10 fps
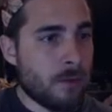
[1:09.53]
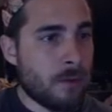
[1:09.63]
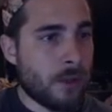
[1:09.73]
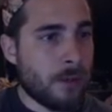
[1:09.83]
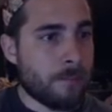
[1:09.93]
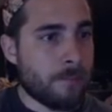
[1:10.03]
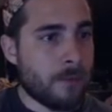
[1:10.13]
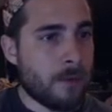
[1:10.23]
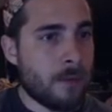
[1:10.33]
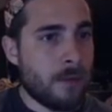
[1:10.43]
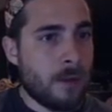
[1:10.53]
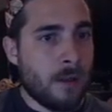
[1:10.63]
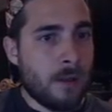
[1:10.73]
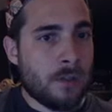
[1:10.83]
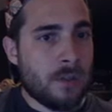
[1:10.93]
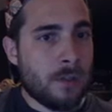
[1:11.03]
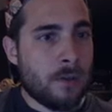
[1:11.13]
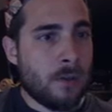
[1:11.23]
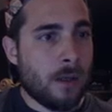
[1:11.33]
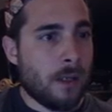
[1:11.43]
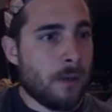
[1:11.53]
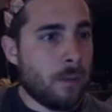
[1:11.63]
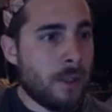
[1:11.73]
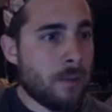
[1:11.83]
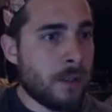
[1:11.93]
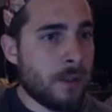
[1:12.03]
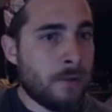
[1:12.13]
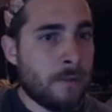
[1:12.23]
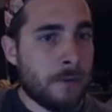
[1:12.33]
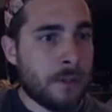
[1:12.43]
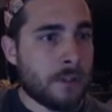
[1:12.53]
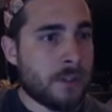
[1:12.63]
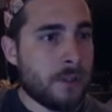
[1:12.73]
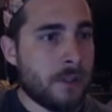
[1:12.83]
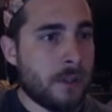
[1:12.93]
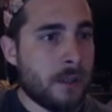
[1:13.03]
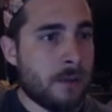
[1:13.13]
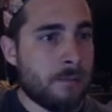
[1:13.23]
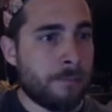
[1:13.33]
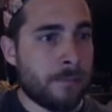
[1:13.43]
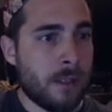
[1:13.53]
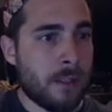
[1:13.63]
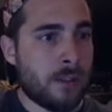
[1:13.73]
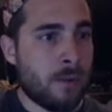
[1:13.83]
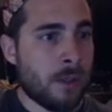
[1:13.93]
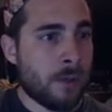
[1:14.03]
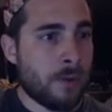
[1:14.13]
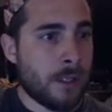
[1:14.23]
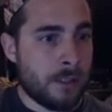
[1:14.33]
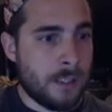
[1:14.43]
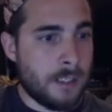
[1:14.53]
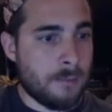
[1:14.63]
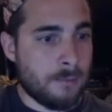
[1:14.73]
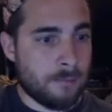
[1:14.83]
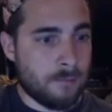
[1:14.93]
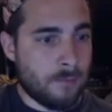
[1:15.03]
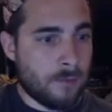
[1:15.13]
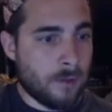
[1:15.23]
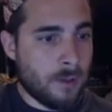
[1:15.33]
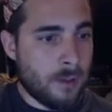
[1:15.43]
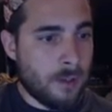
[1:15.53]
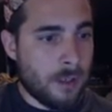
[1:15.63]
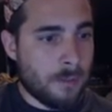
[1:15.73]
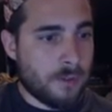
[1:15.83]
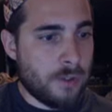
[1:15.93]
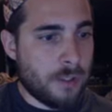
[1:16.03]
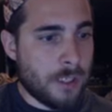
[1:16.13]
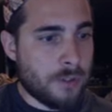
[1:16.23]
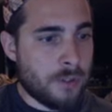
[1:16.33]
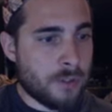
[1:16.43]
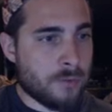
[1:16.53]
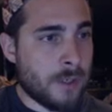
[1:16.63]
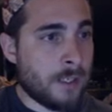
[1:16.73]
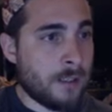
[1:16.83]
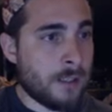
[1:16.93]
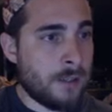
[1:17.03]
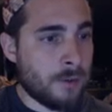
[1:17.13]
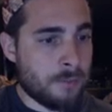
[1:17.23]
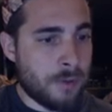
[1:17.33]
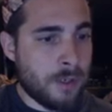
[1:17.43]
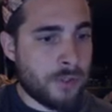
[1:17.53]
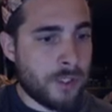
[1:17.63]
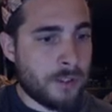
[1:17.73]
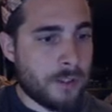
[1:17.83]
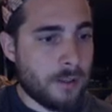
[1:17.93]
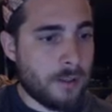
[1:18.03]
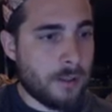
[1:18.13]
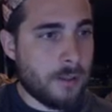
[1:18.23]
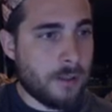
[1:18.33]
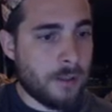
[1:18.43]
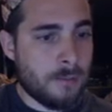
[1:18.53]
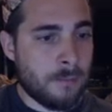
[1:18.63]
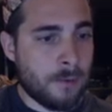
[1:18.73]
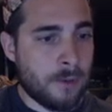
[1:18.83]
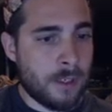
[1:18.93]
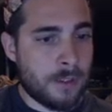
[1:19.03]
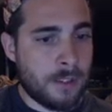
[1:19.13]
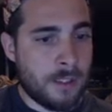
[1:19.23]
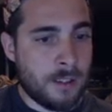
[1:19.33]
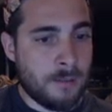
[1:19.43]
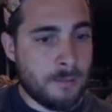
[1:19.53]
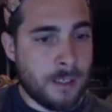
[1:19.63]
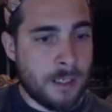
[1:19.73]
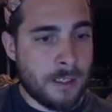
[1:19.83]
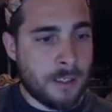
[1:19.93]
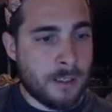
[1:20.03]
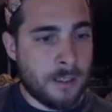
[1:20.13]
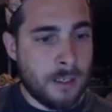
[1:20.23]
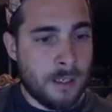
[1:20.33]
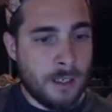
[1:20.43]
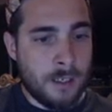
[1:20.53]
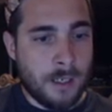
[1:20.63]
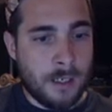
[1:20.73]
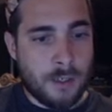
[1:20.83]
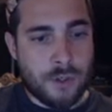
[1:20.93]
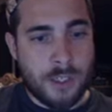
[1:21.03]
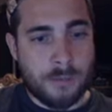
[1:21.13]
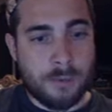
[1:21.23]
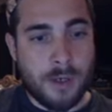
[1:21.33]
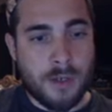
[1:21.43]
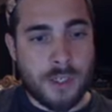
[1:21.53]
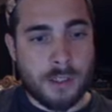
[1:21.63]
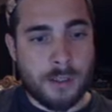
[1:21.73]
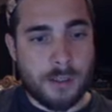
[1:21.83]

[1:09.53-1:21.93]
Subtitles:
Okay, so what you want to do first is you want to create a team. So you can actually just right click your project, create team, and then share project.